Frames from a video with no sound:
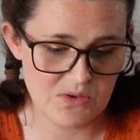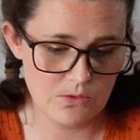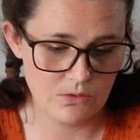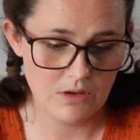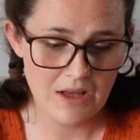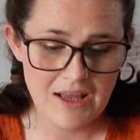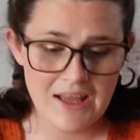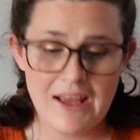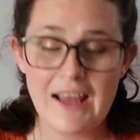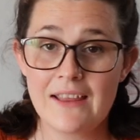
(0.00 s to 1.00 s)
cool.
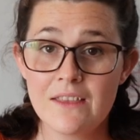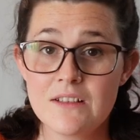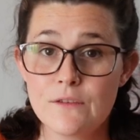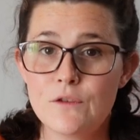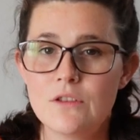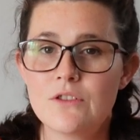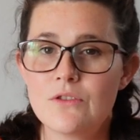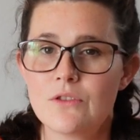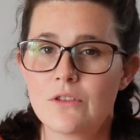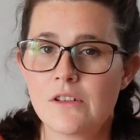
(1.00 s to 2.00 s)
And there's a full
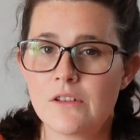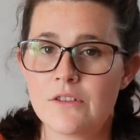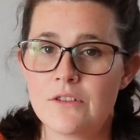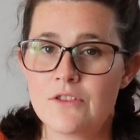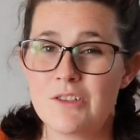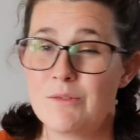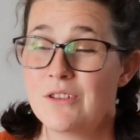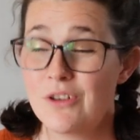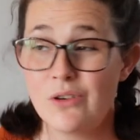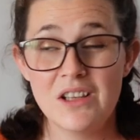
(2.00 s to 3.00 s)
tutorial on YouTube. You
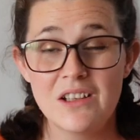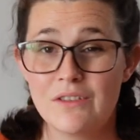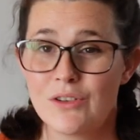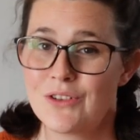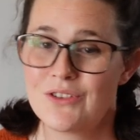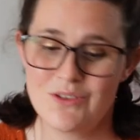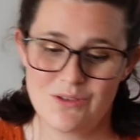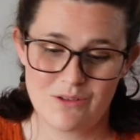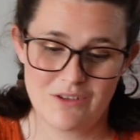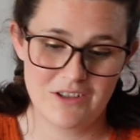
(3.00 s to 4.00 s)
know I love a good
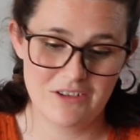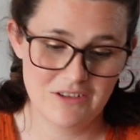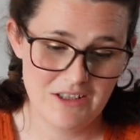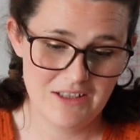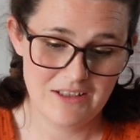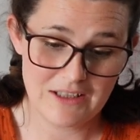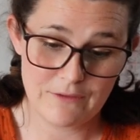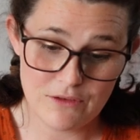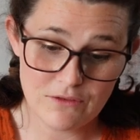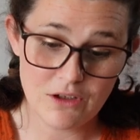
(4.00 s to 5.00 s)
tutorial. Like
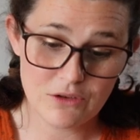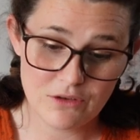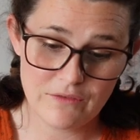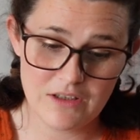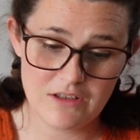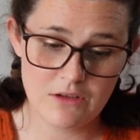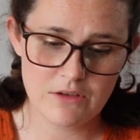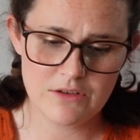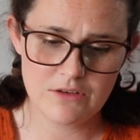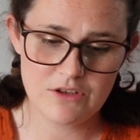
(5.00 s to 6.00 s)
if you've got a good video
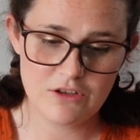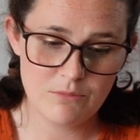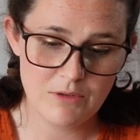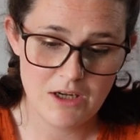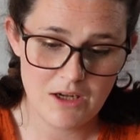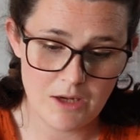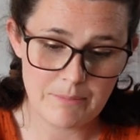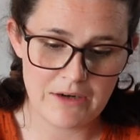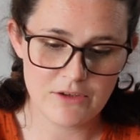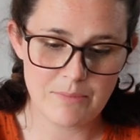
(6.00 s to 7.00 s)
on YouTube
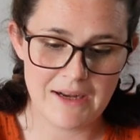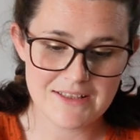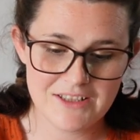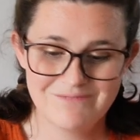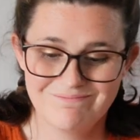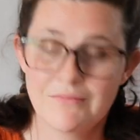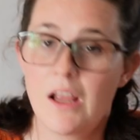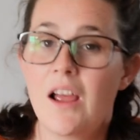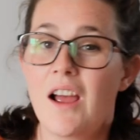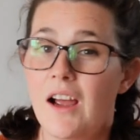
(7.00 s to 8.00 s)
about your pattern,
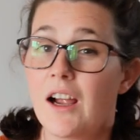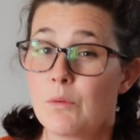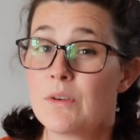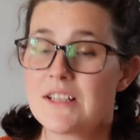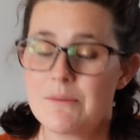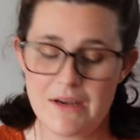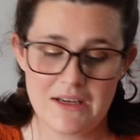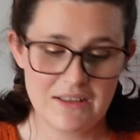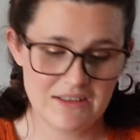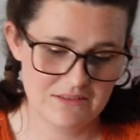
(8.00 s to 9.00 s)
I want to
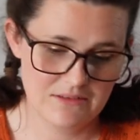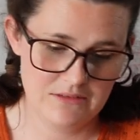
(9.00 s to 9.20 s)
make it.